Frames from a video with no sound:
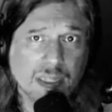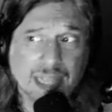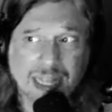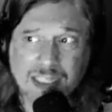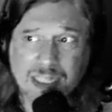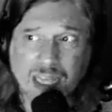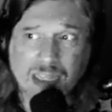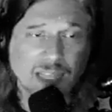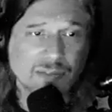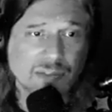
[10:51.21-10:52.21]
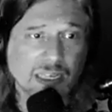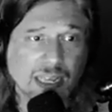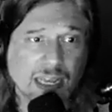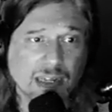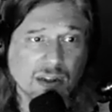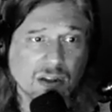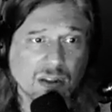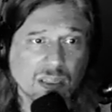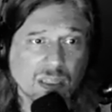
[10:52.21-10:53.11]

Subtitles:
That's not loving at all.